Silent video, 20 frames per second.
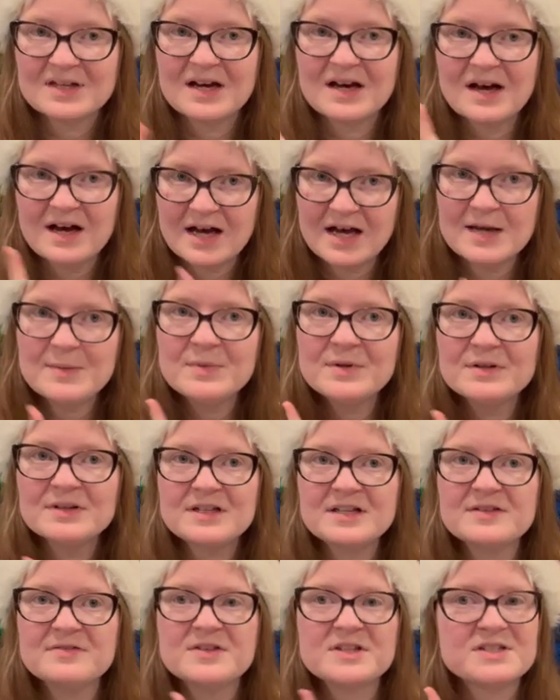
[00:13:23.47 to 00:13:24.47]
I
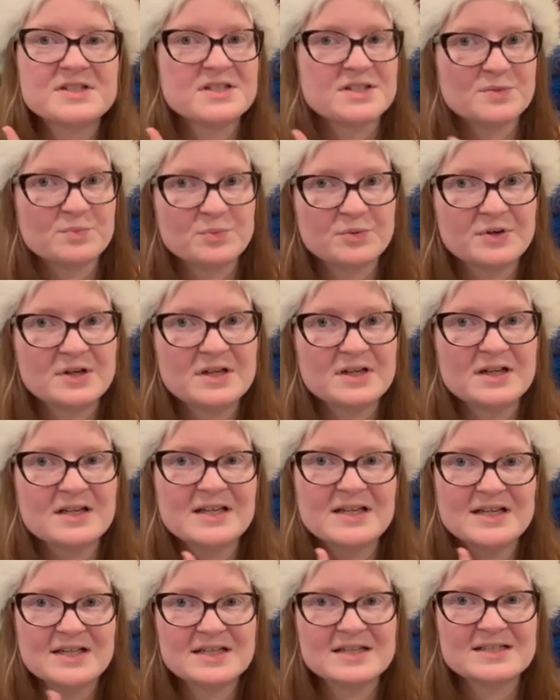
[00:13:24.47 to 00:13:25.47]
believe that
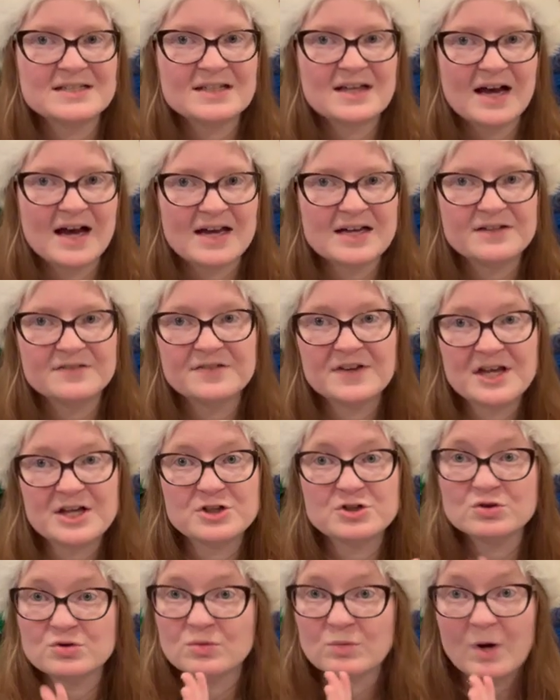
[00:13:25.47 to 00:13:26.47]
Sabrina is kind of a
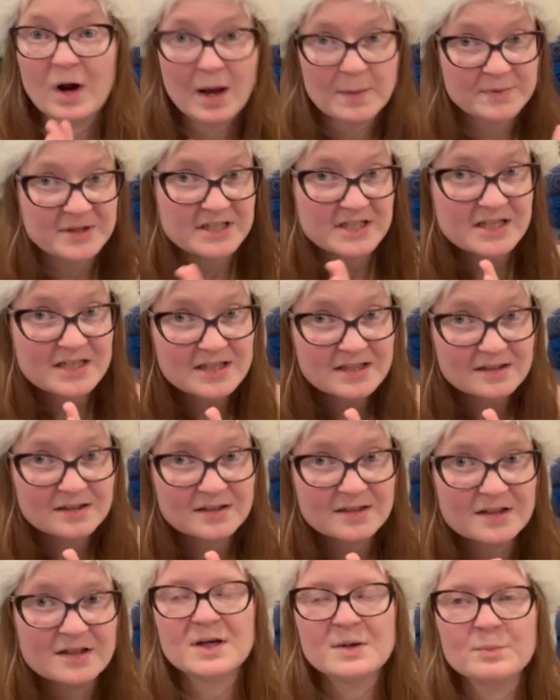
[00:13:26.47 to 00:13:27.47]
dramedy
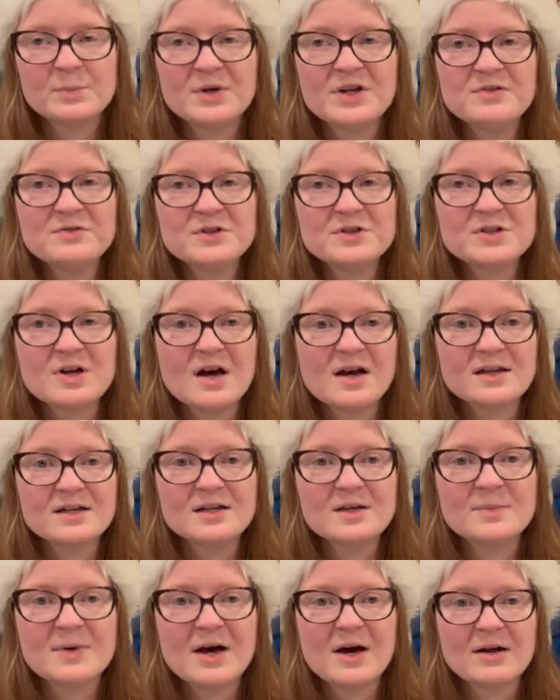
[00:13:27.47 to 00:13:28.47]
but if you're
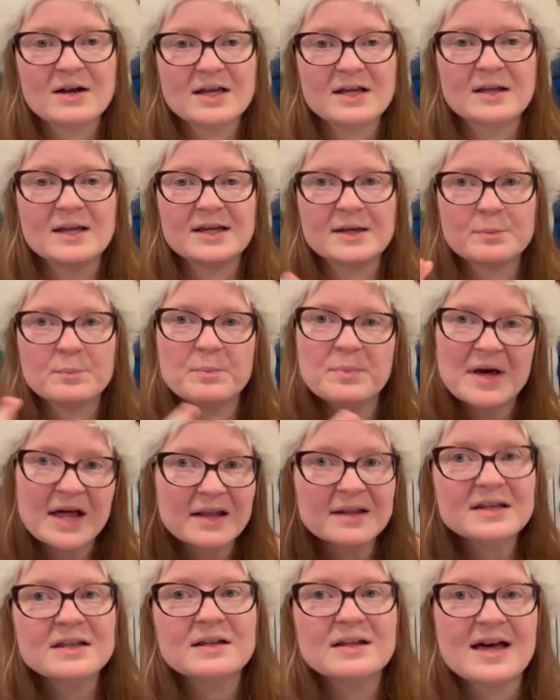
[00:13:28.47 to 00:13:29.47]
talking about a like
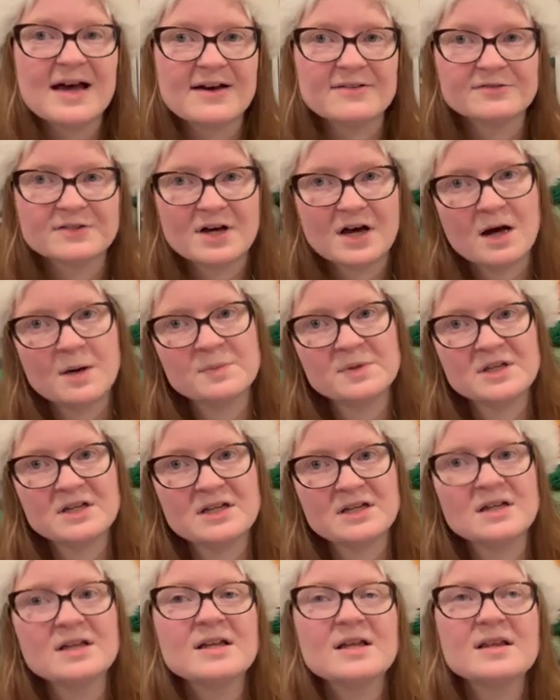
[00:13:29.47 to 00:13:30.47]
belly laugh
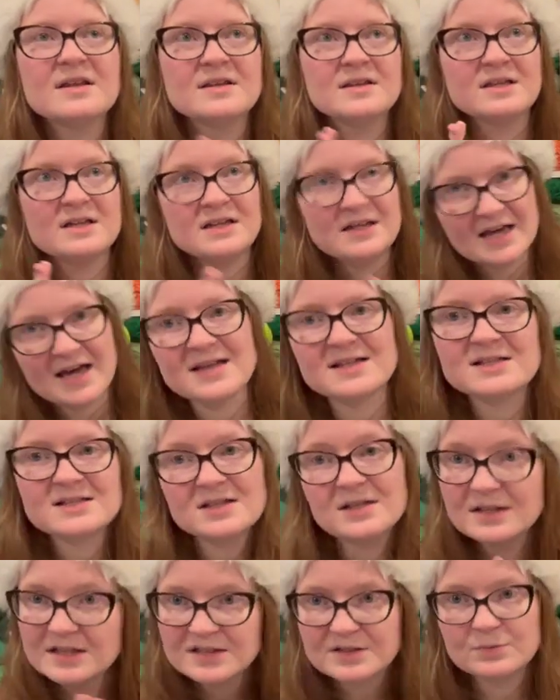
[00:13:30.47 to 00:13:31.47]
comedy, then yes,
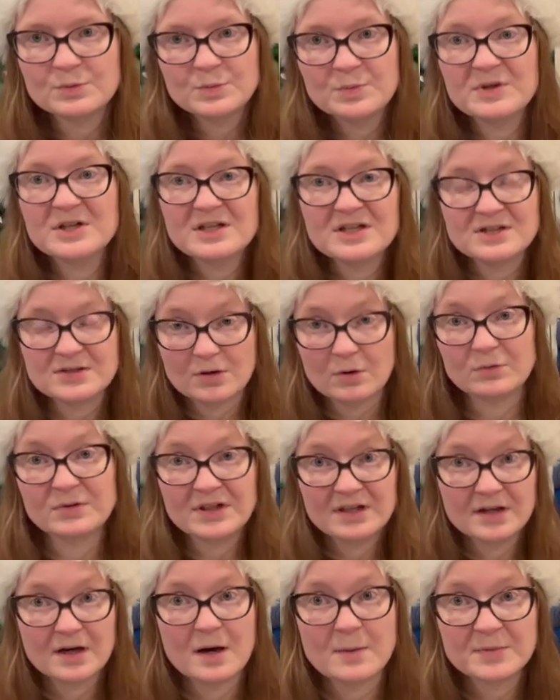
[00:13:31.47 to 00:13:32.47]
this would be his
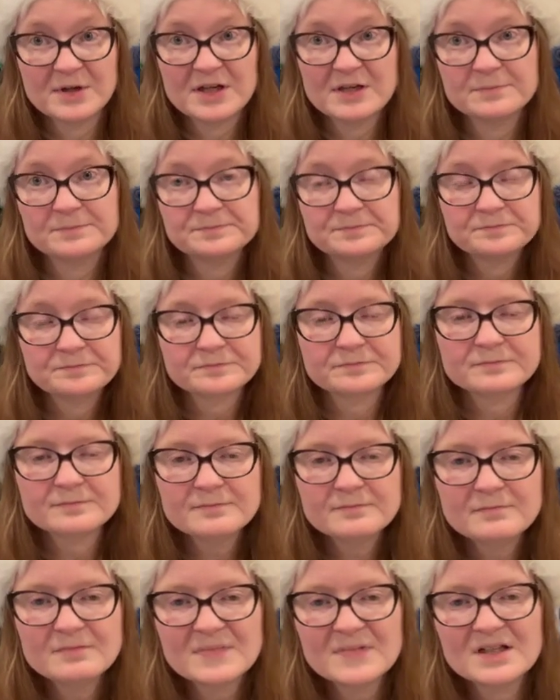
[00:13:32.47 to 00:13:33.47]
only comedy.
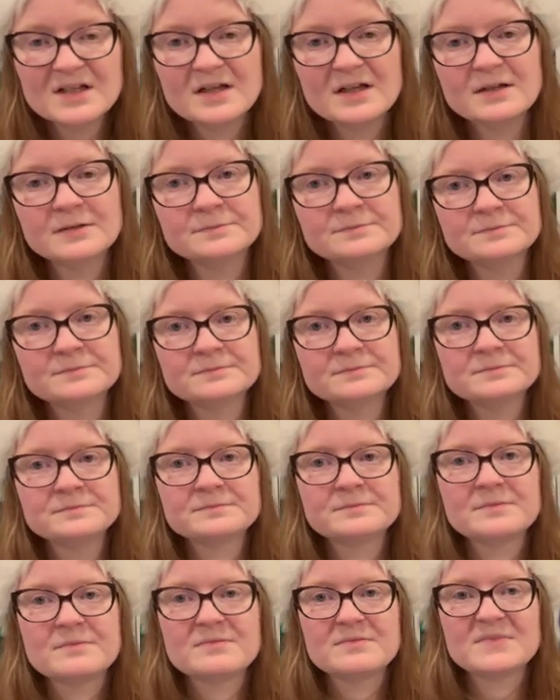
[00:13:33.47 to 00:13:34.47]
Um,
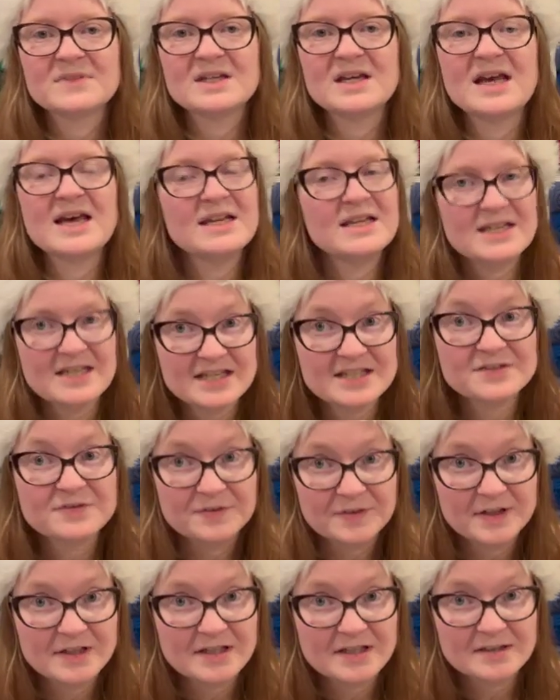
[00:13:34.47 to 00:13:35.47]
and he's
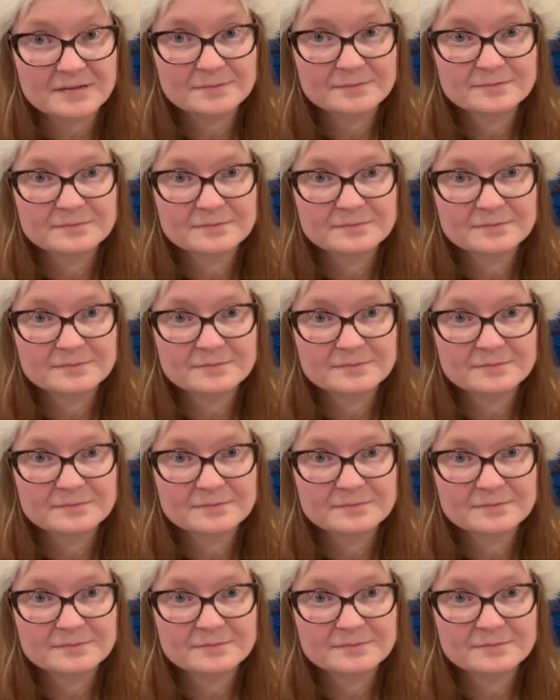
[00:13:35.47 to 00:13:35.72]
funny.